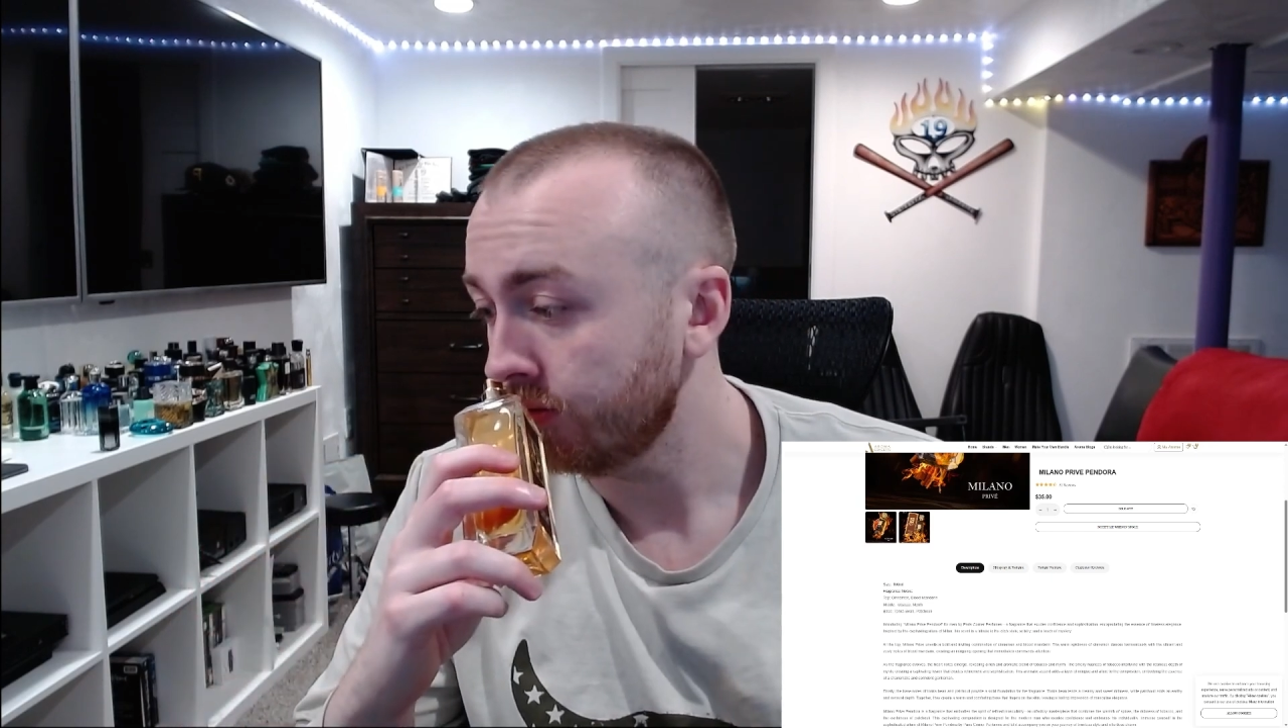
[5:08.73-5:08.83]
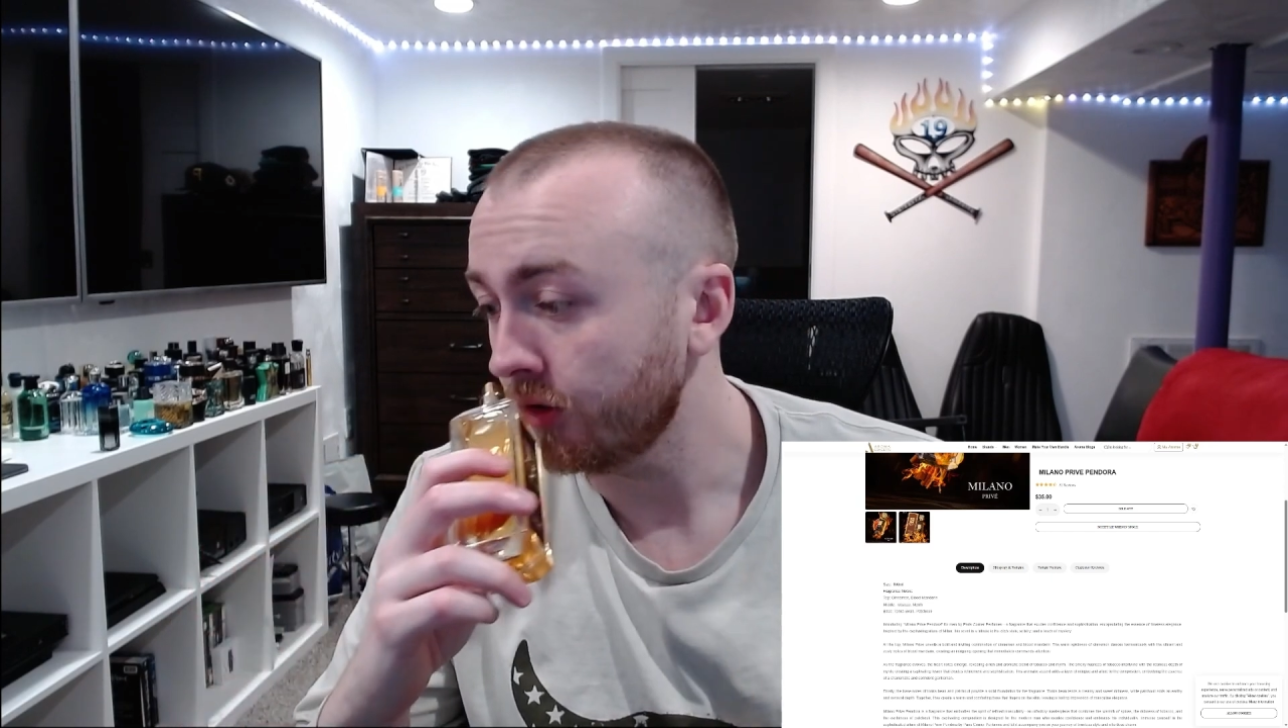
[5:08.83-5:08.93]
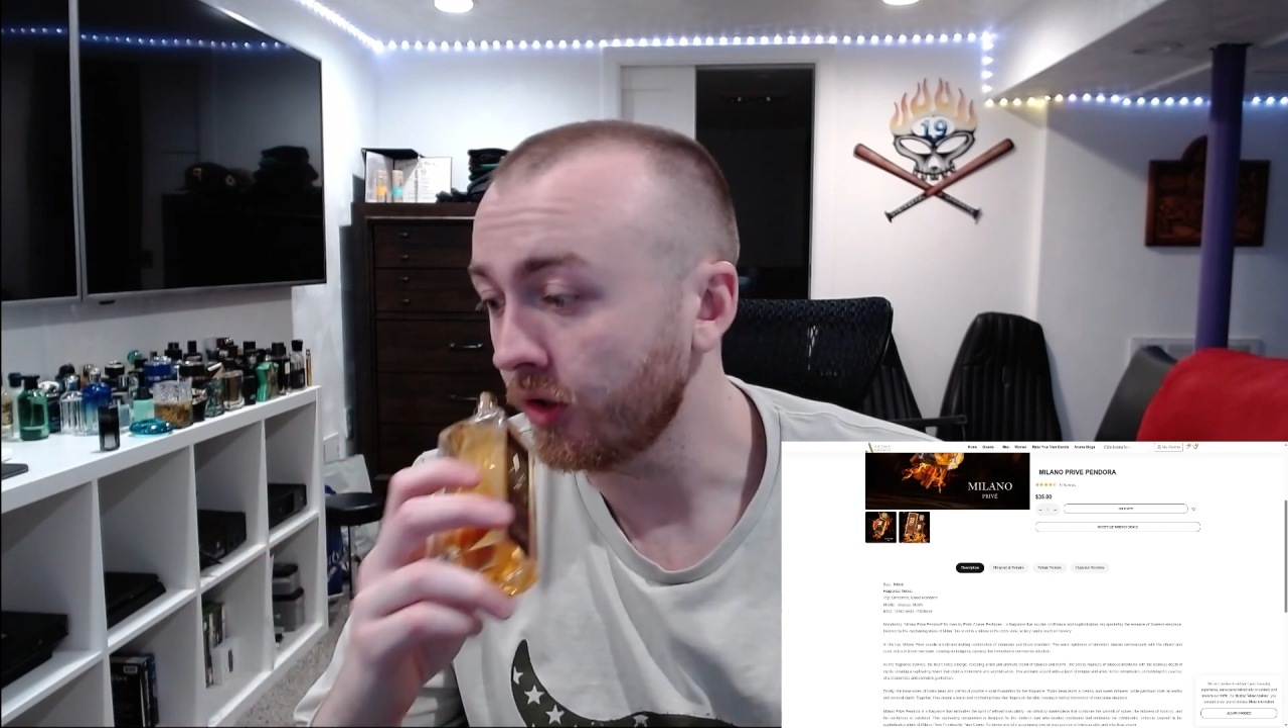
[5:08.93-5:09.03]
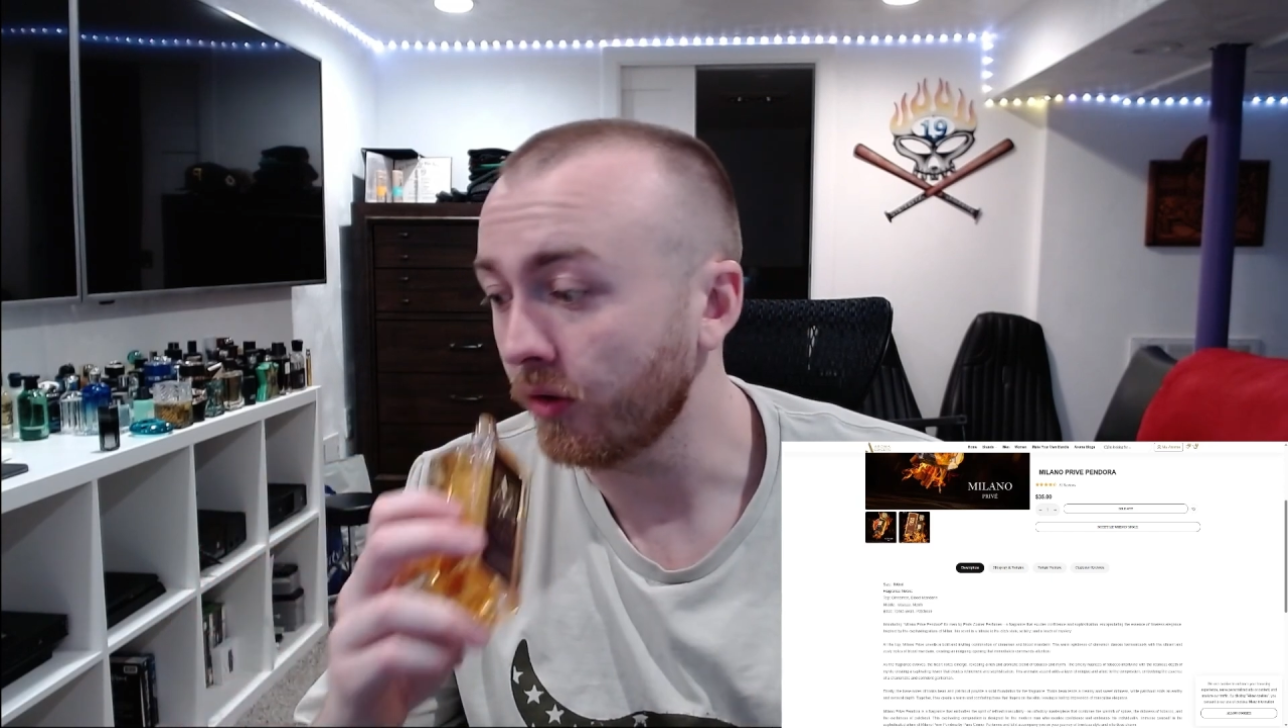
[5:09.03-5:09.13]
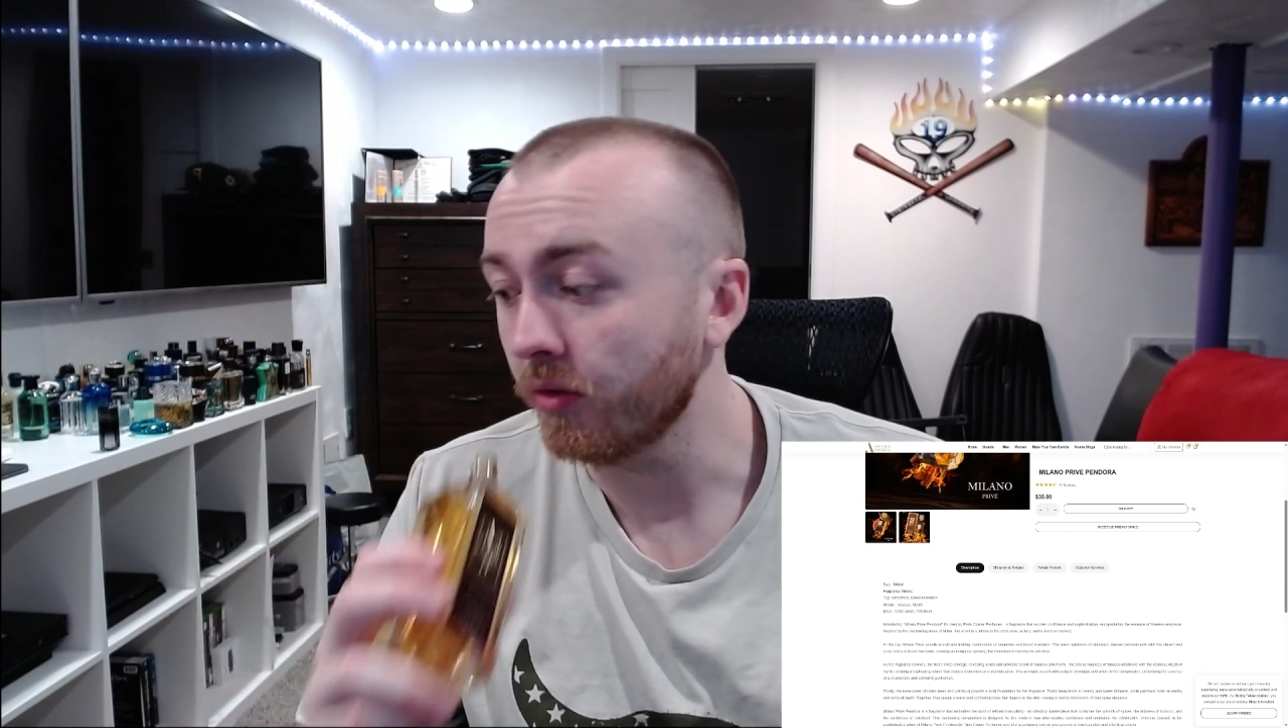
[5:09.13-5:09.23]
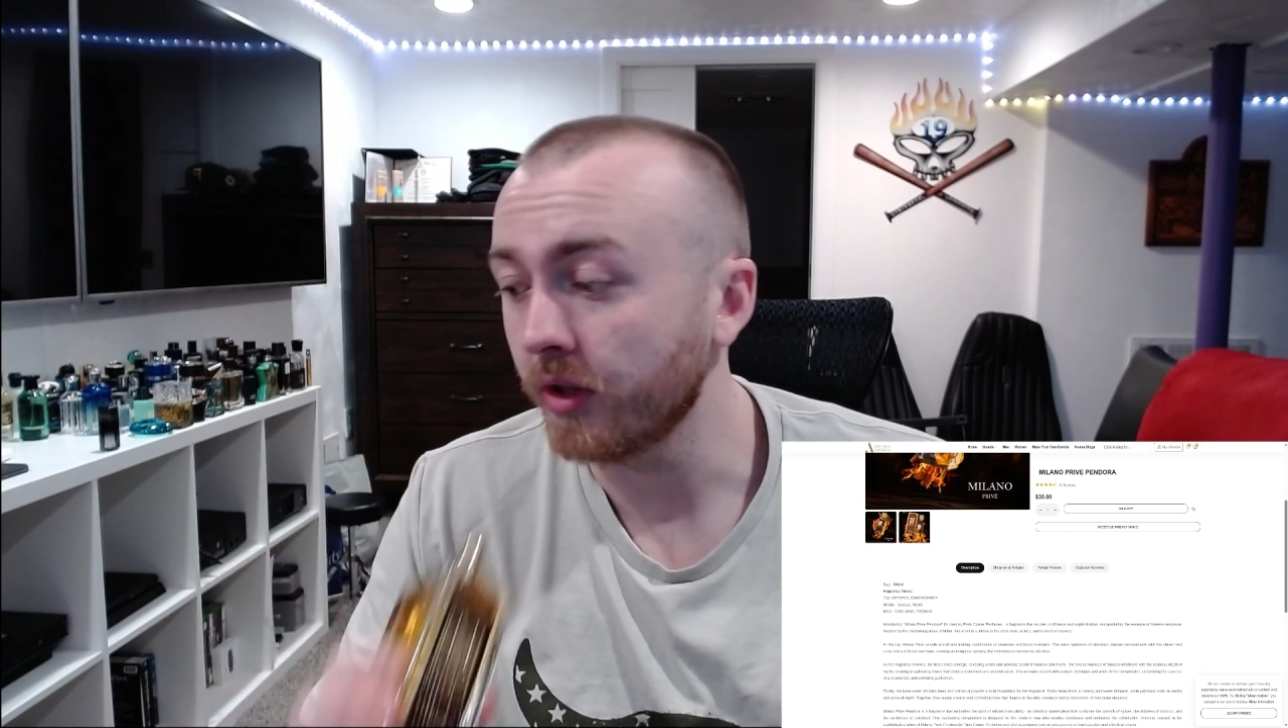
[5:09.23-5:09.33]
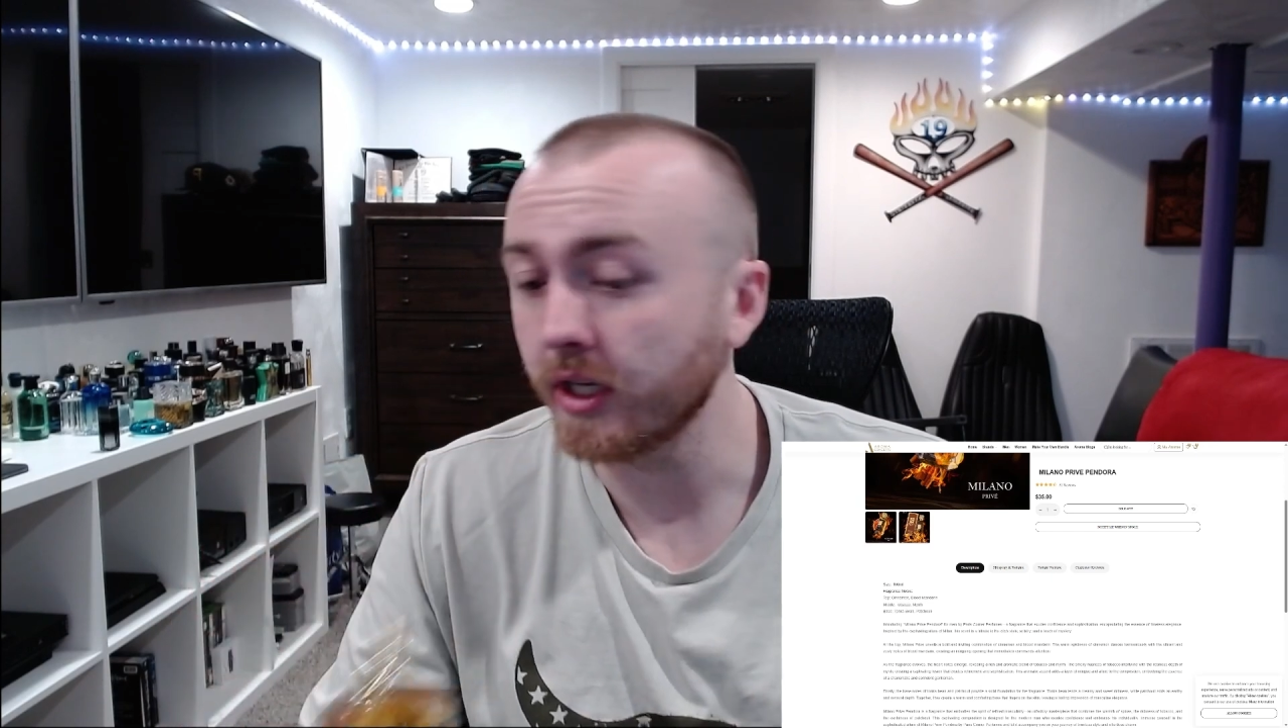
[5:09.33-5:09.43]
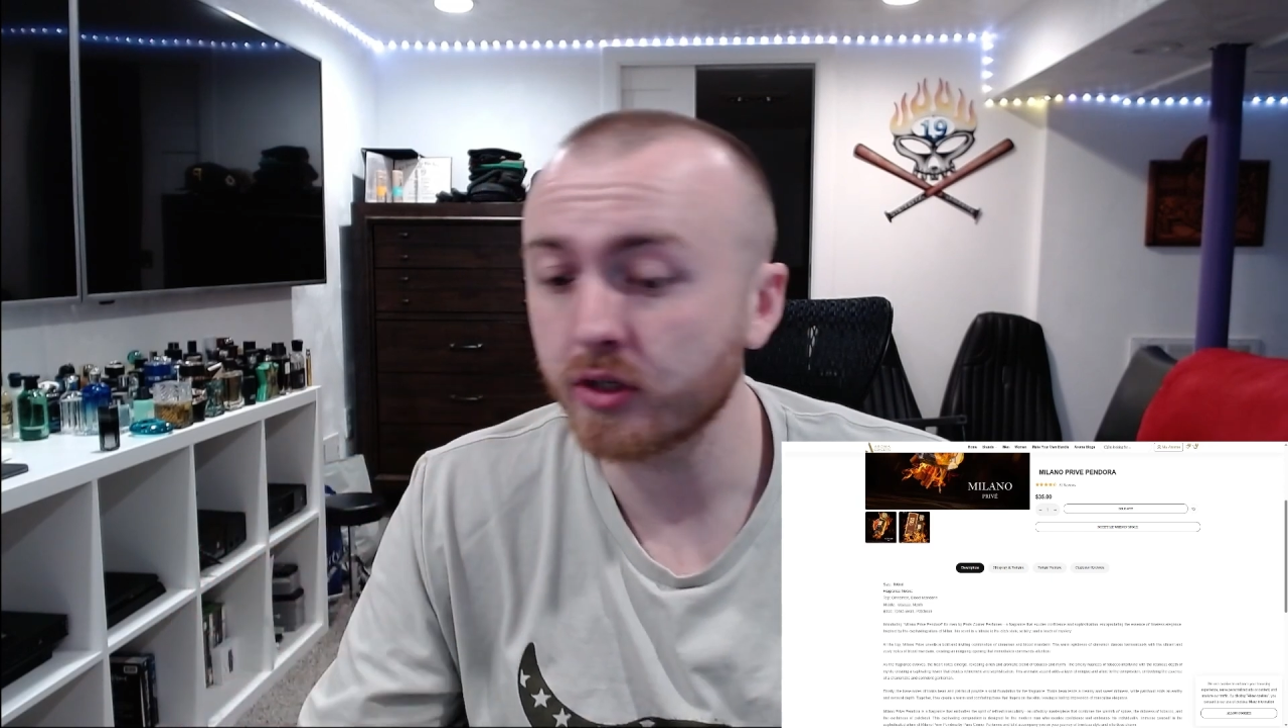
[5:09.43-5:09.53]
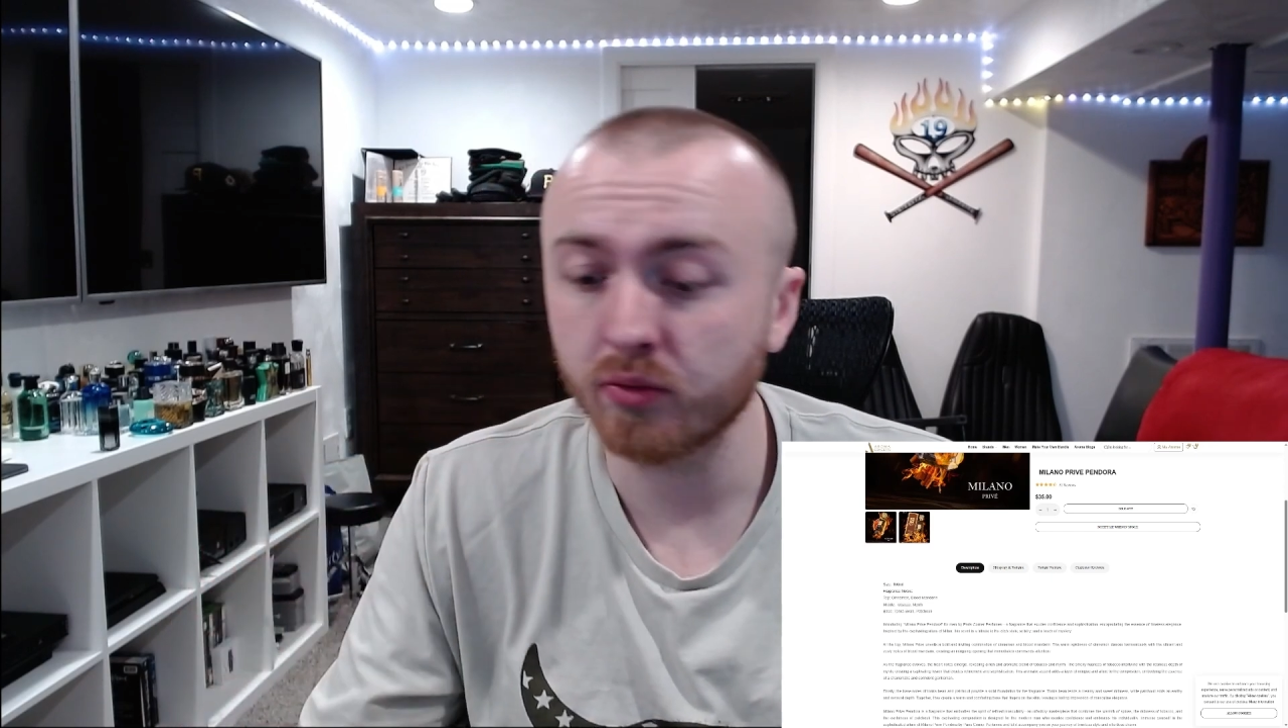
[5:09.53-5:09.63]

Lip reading: This